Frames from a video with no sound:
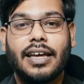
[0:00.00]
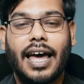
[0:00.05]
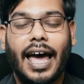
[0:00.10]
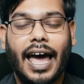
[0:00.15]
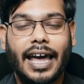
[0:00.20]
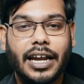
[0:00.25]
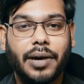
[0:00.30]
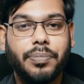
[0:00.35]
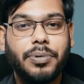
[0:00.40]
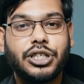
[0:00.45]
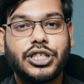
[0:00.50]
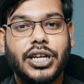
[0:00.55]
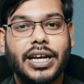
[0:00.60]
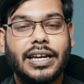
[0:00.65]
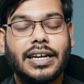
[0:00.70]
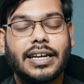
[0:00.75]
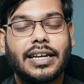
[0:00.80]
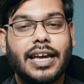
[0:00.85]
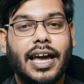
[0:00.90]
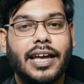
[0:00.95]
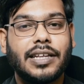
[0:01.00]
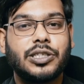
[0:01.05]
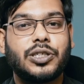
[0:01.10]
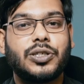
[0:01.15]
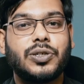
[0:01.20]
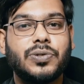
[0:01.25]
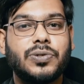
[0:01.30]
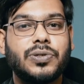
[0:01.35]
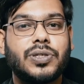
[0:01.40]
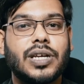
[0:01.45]
And Abhishek can
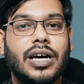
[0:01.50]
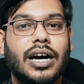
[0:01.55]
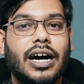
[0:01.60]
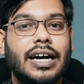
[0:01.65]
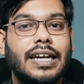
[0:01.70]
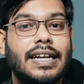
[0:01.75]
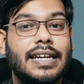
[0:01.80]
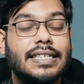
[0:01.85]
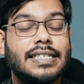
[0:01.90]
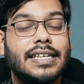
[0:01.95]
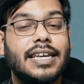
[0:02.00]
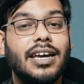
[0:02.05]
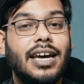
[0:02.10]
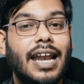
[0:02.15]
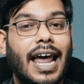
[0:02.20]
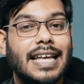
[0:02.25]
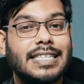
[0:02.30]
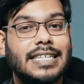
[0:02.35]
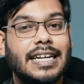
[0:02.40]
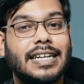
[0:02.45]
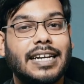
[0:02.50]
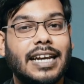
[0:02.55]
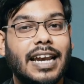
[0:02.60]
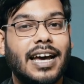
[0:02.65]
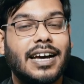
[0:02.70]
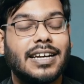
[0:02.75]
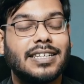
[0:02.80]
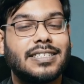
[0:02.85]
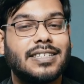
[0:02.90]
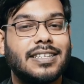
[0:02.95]
choose a riskier asset
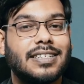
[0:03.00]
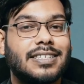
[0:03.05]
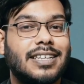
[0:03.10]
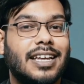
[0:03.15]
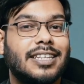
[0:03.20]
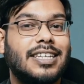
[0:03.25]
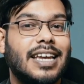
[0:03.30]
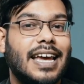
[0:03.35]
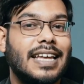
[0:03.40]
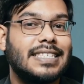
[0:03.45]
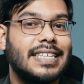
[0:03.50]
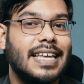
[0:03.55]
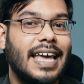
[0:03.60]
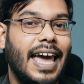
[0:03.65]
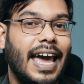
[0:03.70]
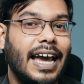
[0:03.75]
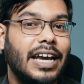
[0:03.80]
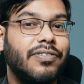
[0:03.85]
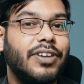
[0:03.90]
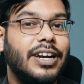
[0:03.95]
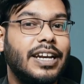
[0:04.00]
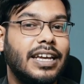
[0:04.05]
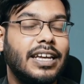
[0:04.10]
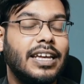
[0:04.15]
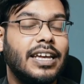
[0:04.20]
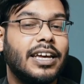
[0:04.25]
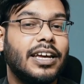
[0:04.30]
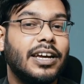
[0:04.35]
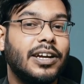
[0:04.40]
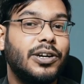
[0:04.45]
class such as
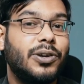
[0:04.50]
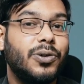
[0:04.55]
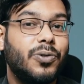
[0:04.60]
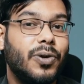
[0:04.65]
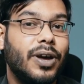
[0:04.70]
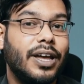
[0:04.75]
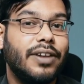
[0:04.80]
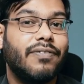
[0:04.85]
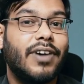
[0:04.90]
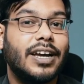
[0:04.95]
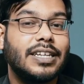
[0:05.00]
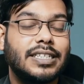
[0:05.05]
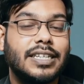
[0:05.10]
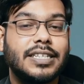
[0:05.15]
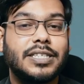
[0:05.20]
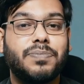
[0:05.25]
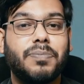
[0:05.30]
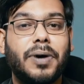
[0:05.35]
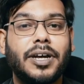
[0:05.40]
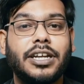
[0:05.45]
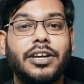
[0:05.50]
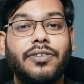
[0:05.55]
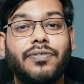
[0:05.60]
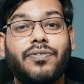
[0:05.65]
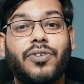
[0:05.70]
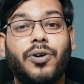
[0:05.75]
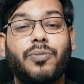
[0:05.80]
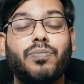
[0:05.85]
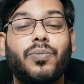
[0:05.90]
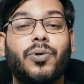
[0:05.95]
equity to invest his money
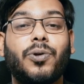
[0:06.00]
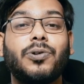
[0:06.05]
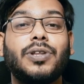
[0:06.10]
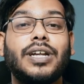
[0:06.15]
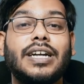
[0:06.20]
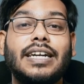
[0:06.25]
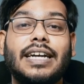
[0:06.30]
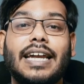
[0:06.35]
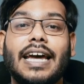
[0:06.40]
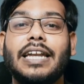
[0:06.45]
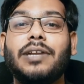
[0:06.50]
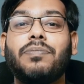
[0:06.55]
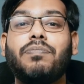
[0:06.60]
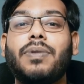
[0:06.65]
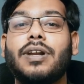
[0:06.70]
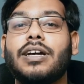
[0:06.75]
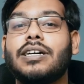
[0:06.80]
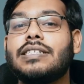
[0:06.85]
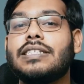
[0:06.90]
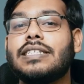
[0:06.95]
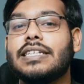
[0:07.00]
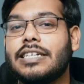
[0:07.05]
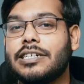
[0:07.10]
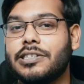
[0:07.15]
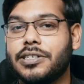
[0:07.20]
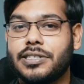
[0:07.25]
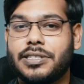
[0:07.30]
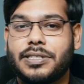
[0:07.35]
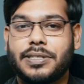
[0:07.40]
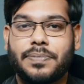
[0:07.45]
for more than 10 plus
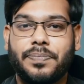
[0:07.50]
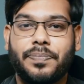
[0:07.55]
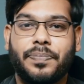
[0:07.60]
years.